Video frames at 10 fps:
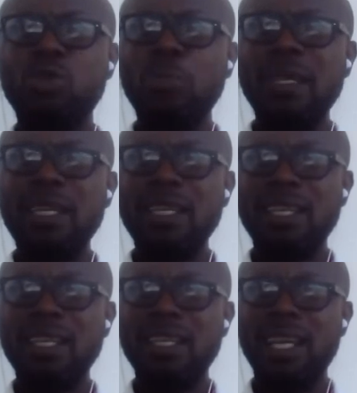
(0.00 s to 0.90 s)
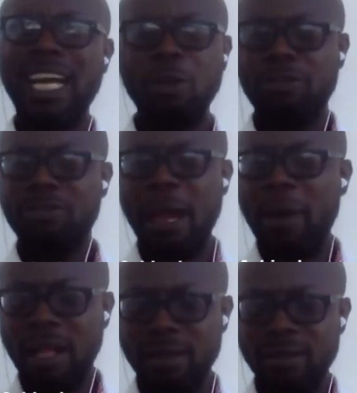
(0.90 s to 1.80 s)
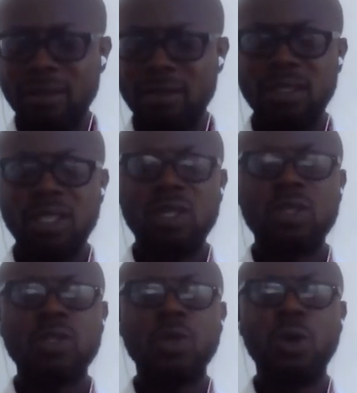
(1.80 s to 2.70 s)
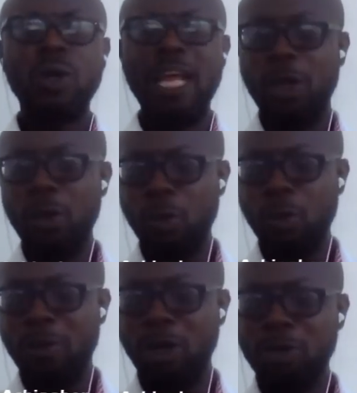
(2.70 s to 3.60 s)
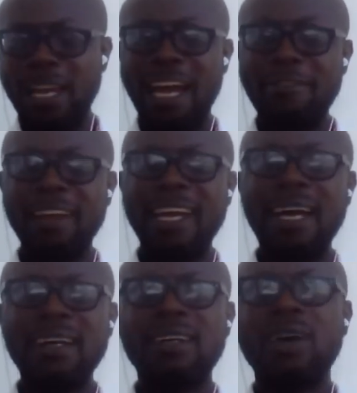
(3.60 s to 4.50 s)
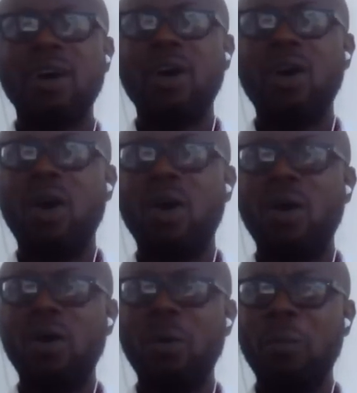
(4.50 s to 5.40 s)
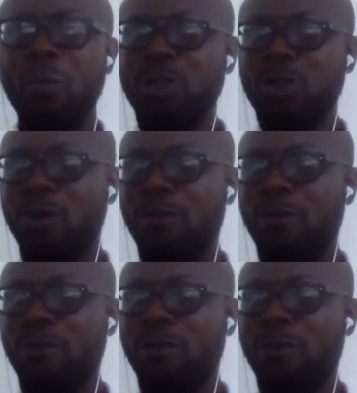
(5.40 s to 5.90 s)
be kind of tribal. So like you, because you're in Africa, most of